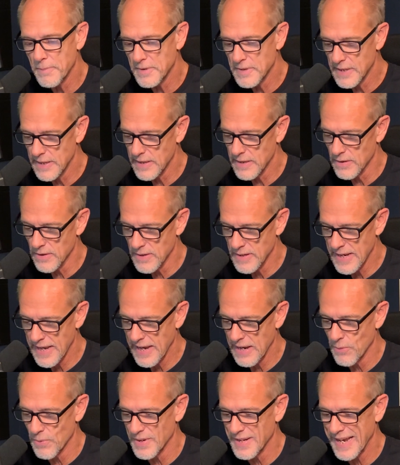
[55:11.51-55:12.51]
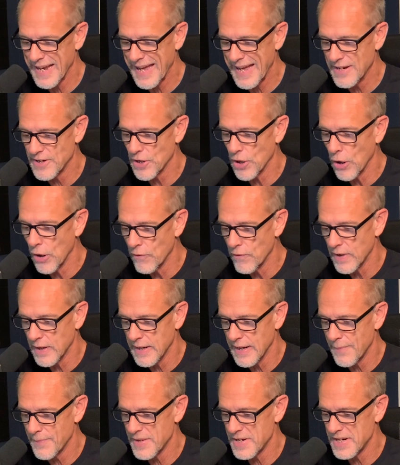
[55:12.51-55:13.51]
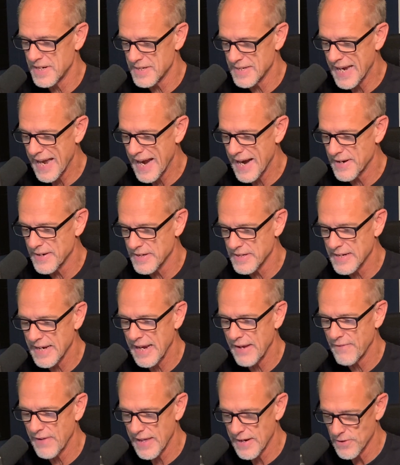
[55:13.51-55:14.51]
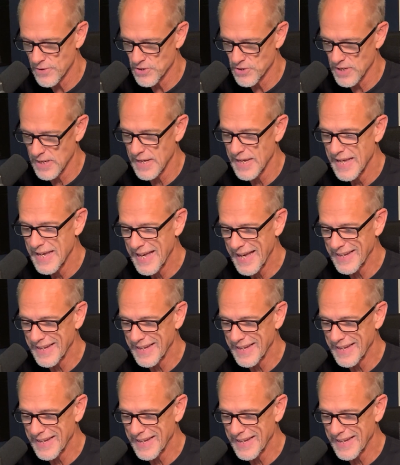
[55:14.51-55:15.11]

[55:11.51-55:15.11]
particular day when they had to overcome the desire to save energy